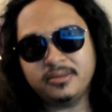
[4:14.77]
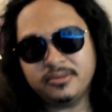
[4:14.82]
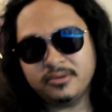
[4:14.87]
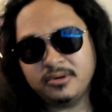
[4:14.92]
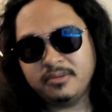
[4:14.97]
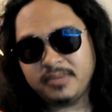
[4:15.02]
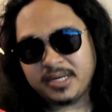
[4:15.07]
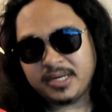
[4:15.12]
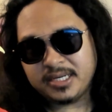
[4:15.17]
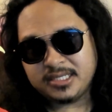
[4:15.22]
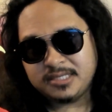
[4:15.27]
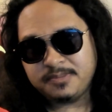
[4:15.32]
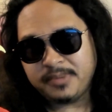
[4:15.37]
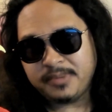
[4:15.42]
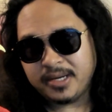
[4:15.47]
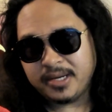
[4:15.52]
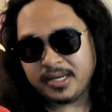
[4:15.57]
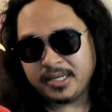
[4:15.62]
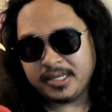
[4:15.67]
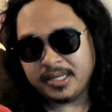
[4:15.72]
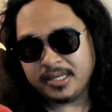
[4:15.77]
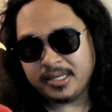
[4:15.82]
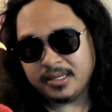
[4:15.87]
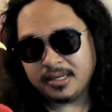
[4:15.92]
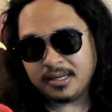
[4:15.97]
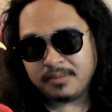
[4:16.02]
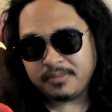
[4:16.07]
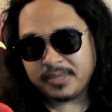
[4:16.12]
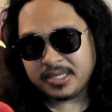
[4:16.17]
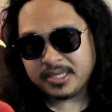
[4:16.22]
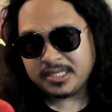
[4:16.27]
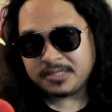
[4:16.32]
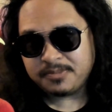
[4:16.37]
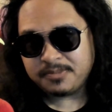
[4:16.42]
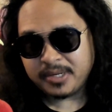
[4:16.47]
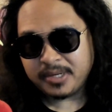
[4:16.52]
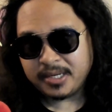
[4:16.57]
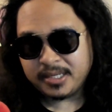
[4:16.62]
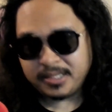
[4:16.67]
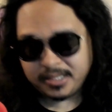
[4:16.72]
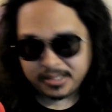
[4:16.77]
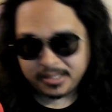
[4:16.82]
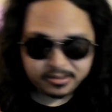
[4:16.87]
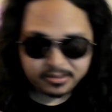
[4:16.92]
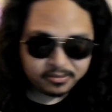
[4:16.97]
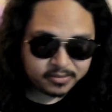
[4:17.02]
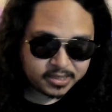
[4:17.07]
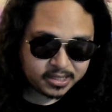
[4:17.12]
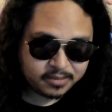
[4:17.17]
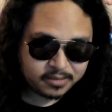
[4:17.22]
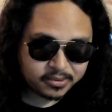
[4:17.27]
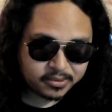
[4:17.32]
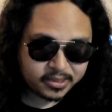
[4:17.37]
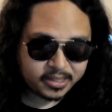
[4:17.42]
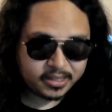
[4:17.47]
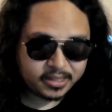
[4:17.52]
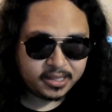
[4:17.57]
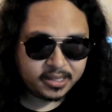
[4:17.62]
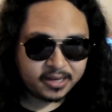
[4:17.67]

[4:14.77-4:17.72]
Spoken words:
through my spine, and up my spine into my brain.